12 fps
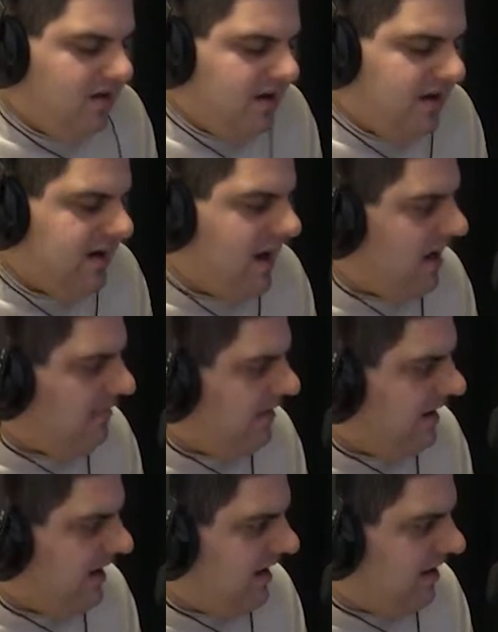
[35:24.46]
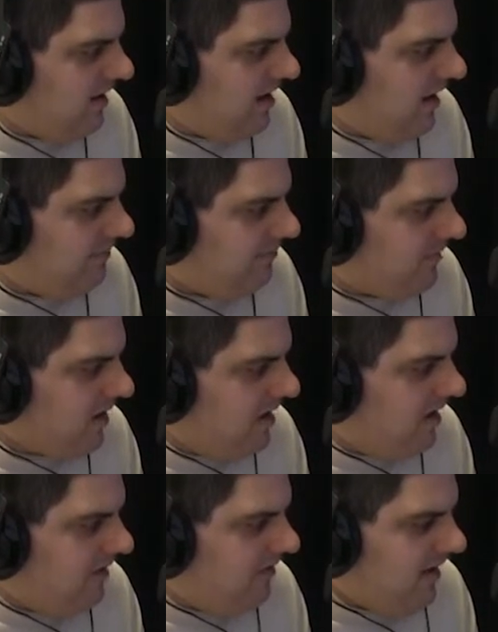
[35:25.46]
All right, now everybody here, um,
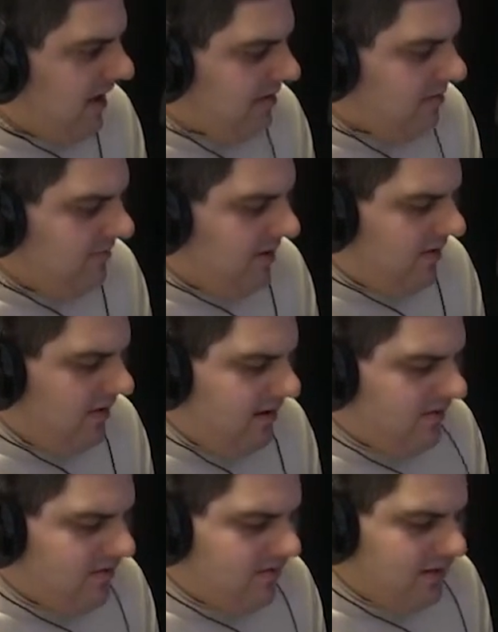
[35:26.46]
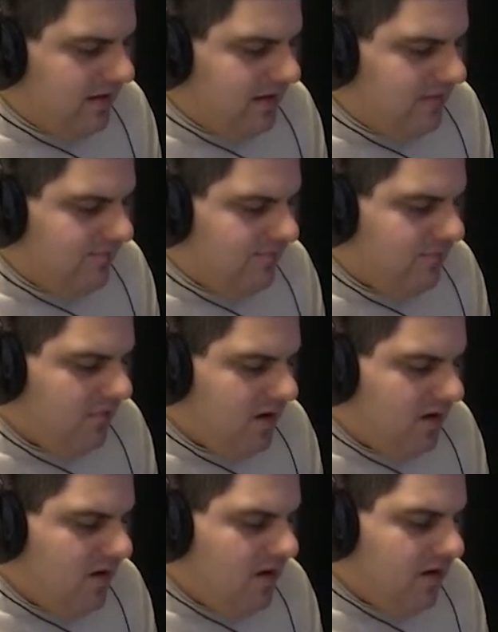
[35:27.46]
we got some very interesting, um,
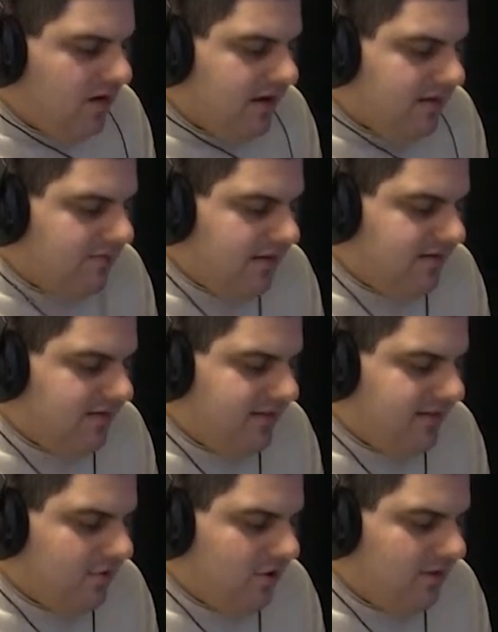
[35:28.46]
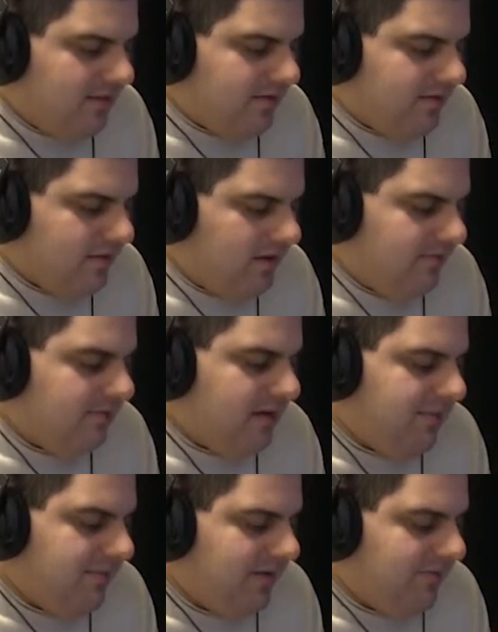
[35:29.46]
got some interesting tournaments um,
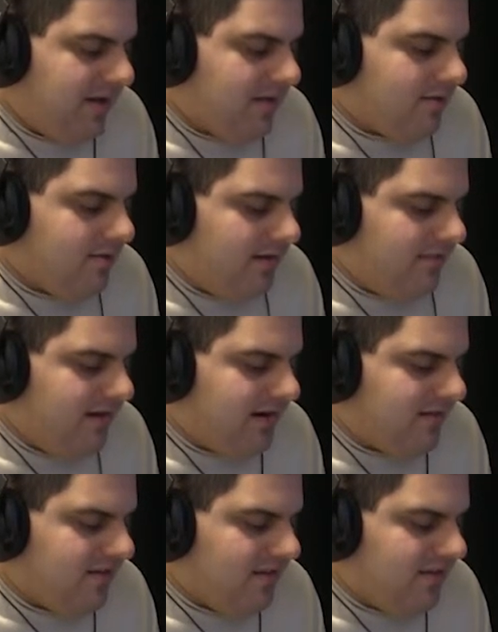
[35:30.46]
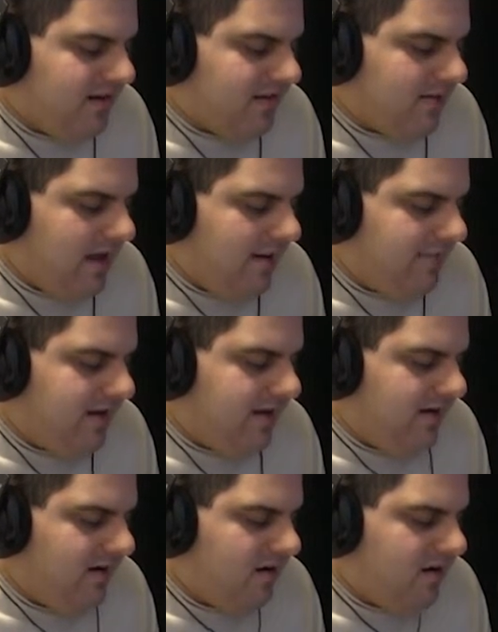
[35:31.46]
coming up. Next subject, next topic
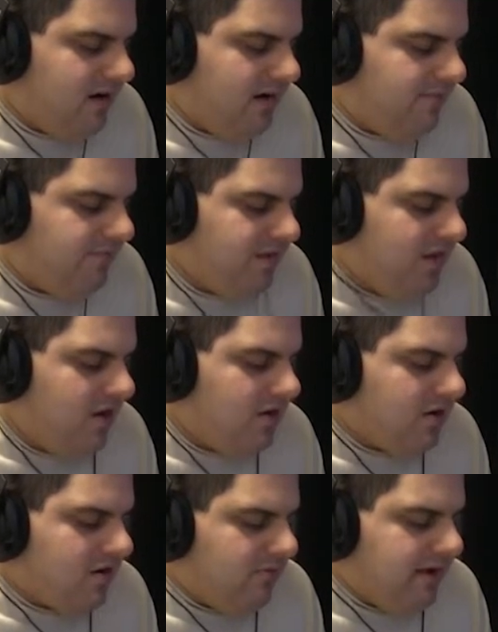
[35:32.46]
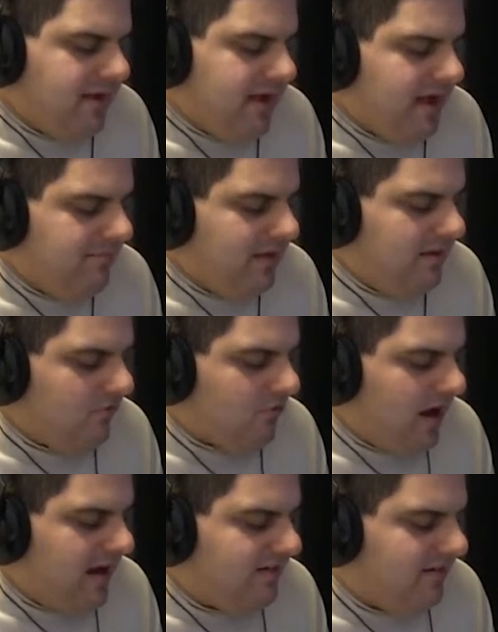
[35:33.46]
here. Um, going to recap the
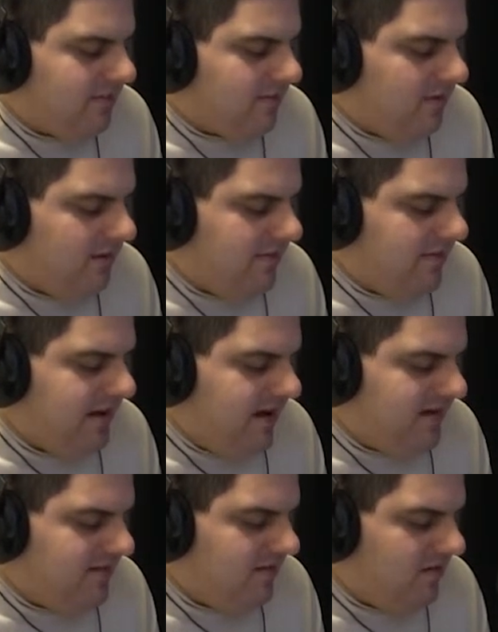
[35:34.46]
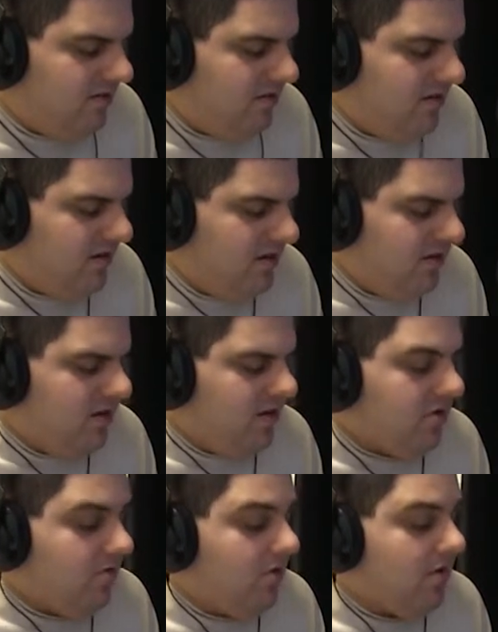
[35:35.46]
Rochester Invitational,
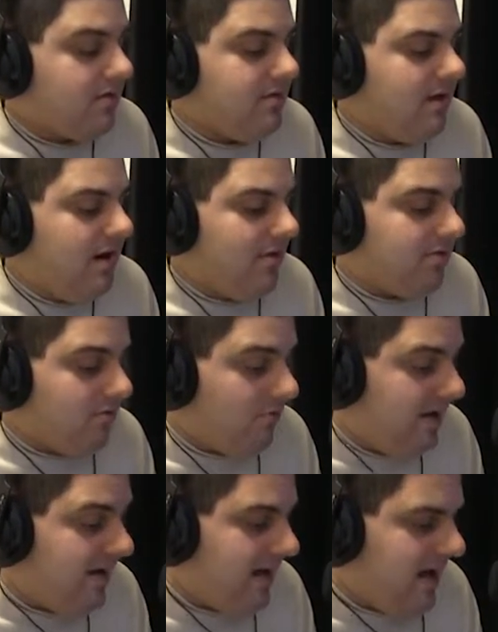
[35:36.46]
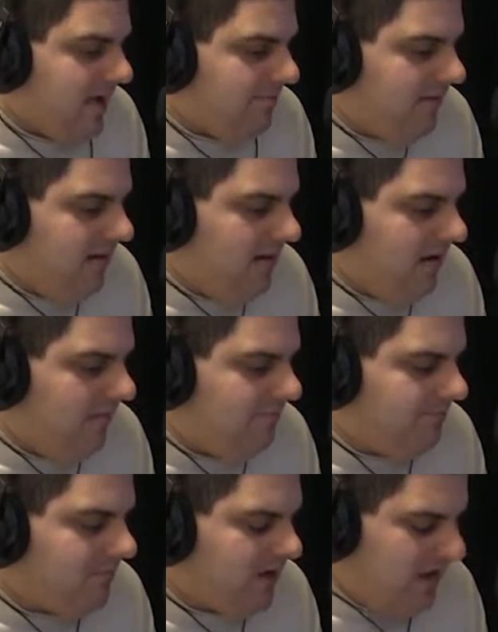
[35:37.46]
of course, and also recap the
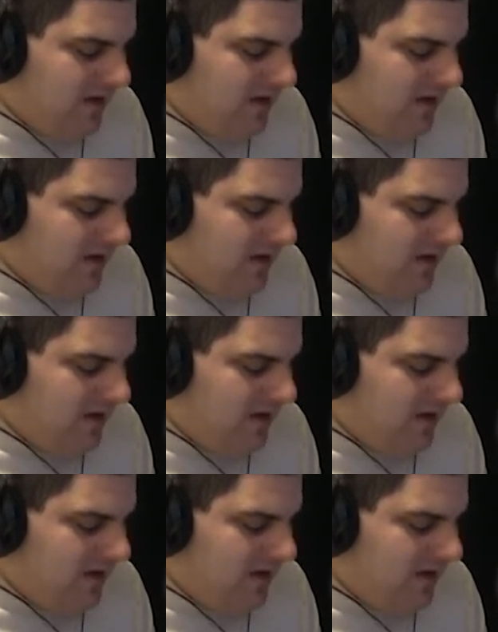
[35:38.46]
um,